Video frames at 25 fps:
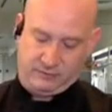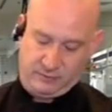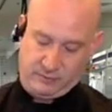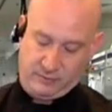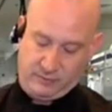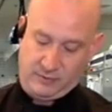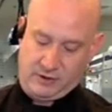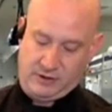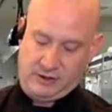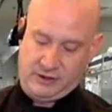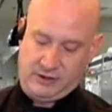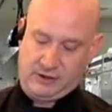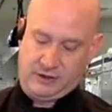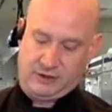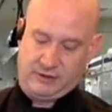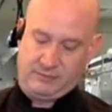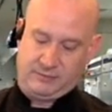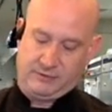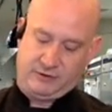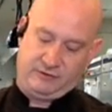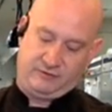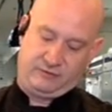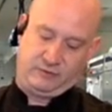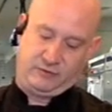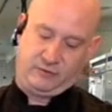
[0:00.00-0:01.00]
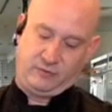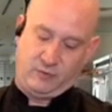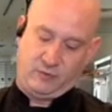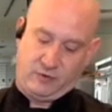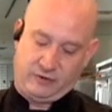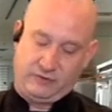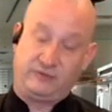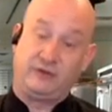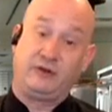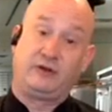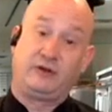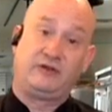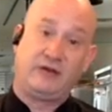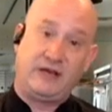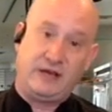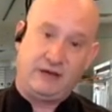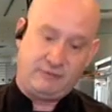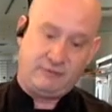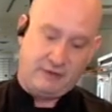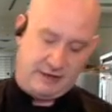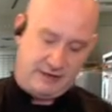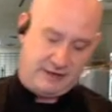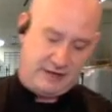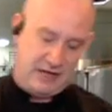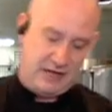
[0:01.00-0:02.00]
we want to hear, because we want to saute
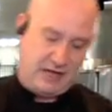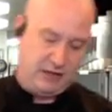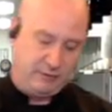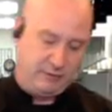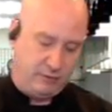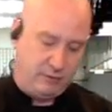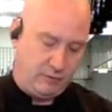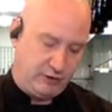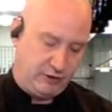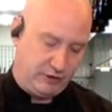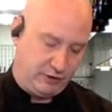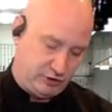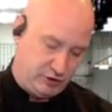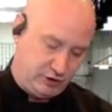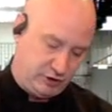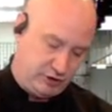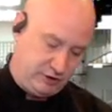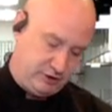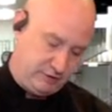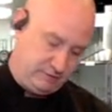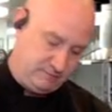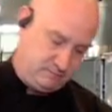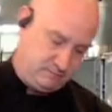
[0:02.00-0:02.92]
right now. We want a